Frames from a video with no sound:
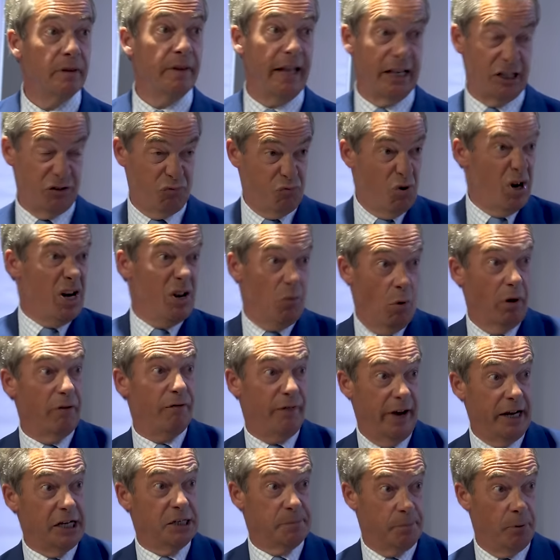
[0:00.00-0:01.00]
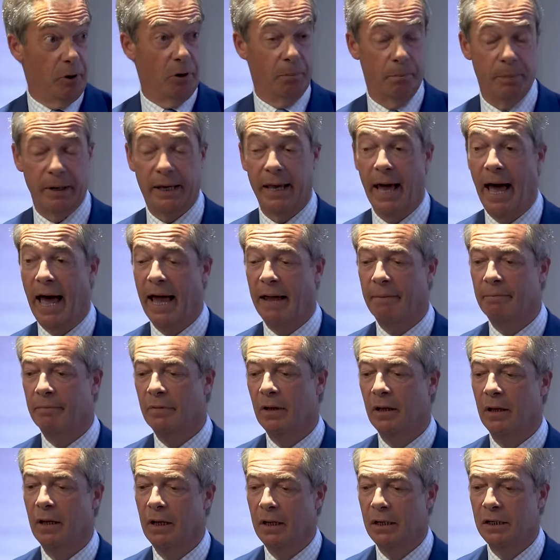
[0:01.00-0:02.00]
That's really what Facebook
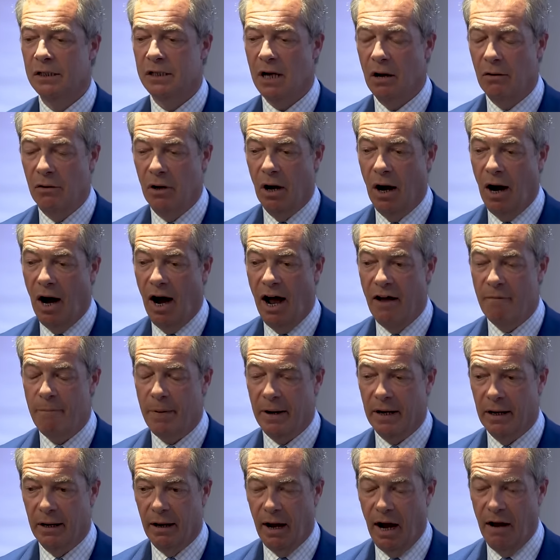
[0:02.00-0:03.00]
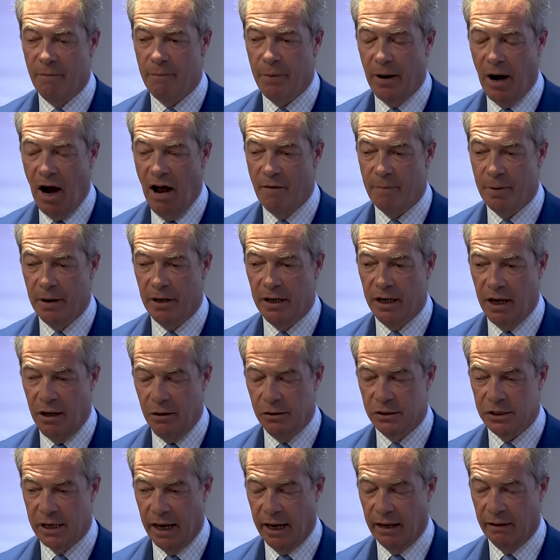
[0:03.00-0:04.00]
became. So look, I've been, I've been
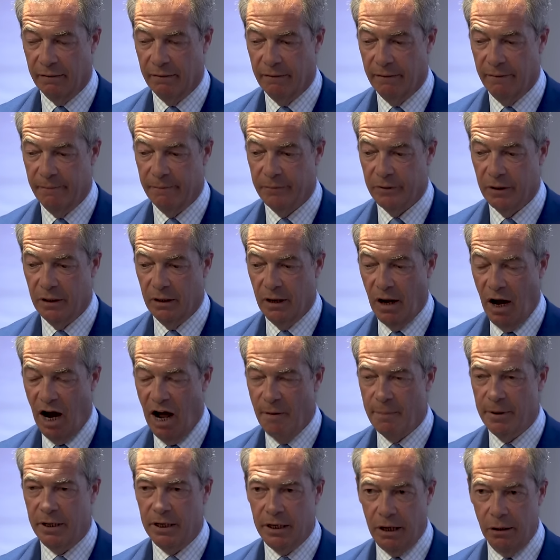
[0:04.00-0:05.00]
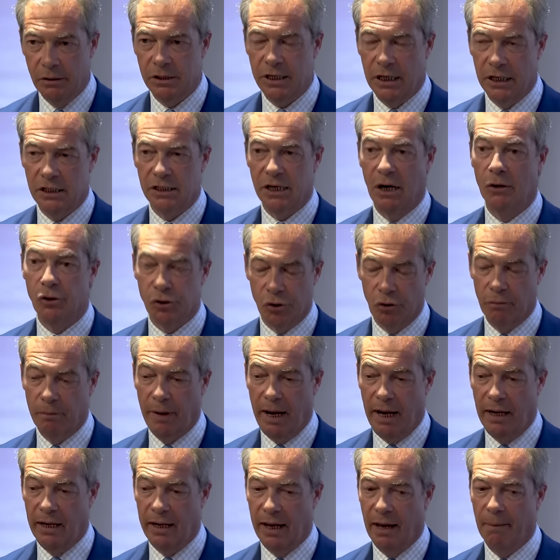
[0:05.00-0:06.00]
using, I've been using social
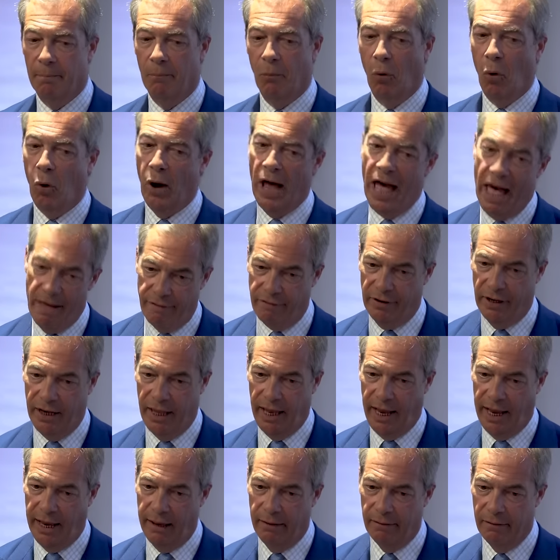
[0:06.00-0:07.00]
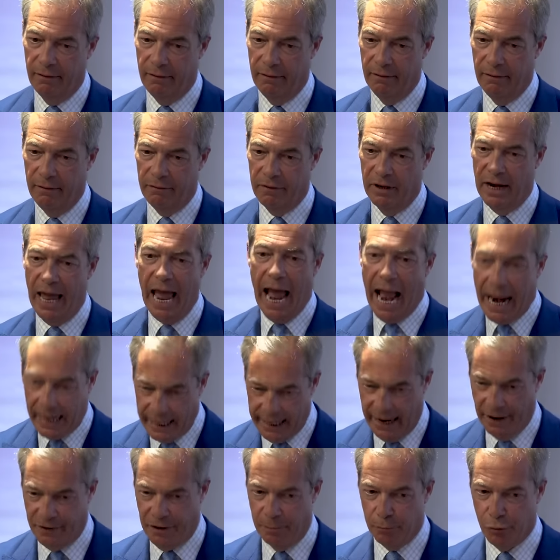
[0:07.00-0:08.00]
media more heavily than
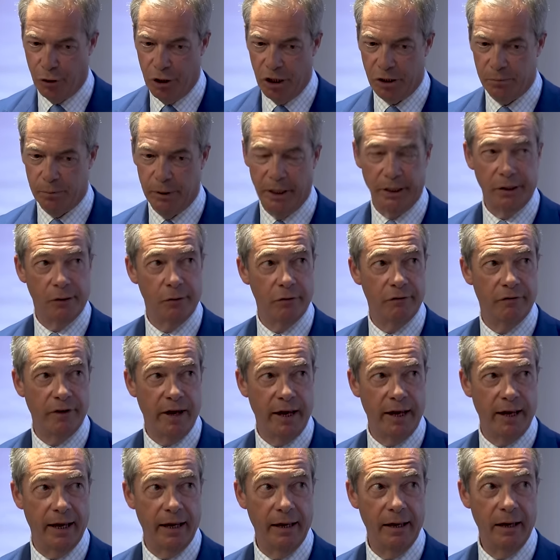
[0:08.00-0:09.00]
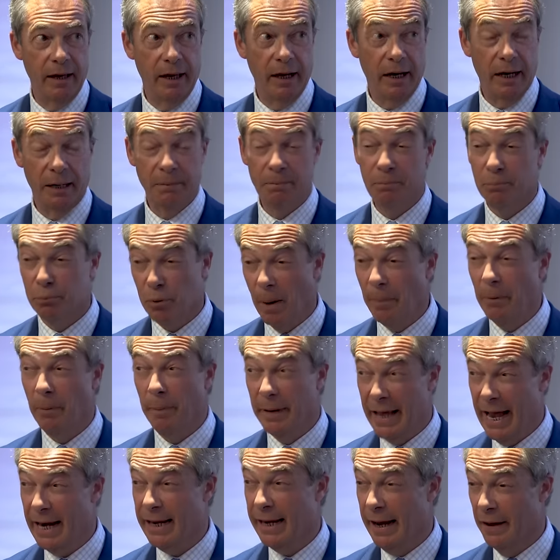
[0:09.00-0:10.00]
any other British political figure and
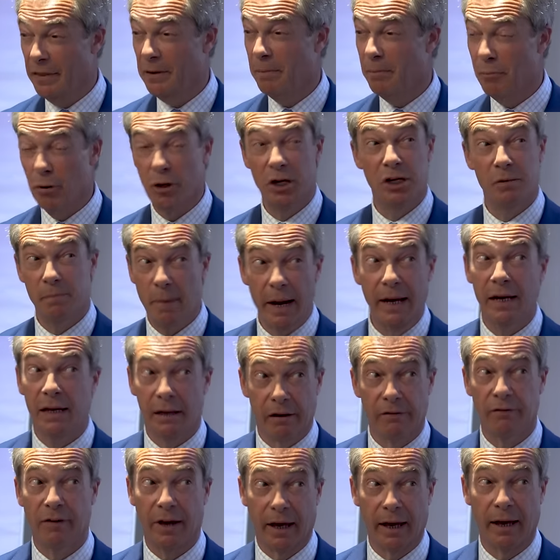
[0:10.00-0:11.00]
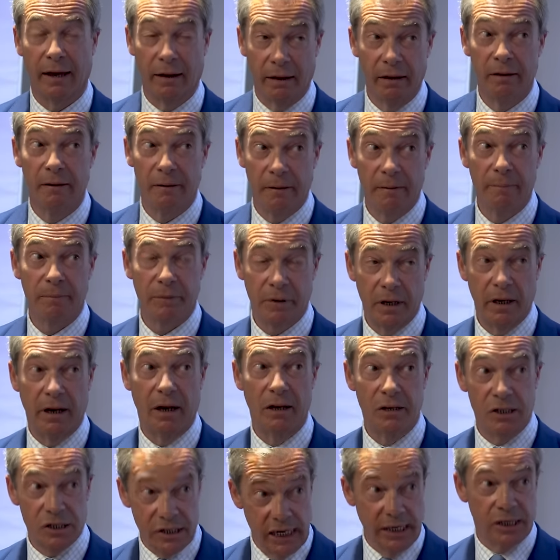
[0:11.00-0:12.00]
probably any other British media figure, you
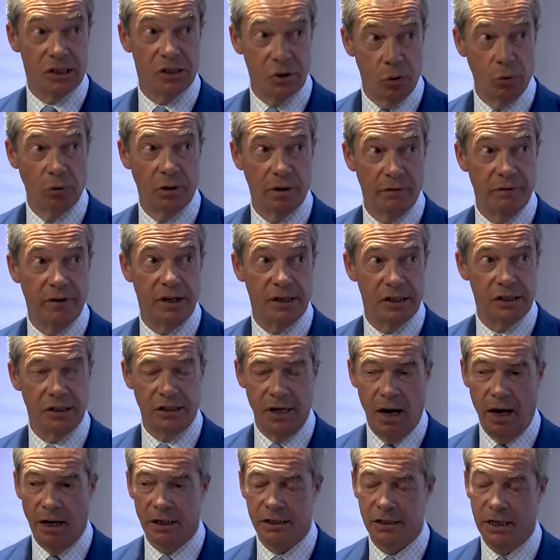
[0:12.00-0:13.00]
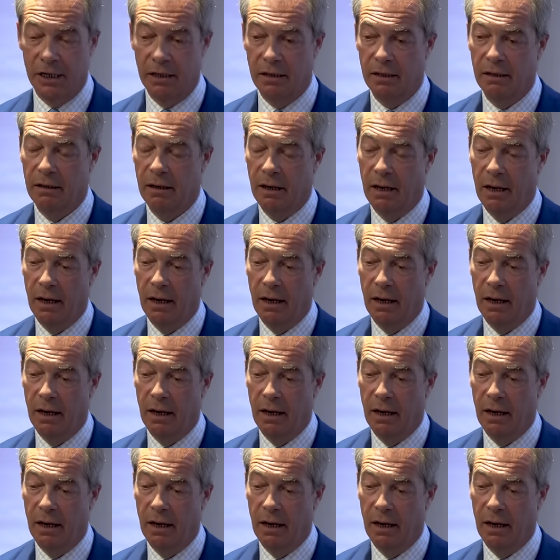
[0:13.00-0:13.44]
know, since all of this started.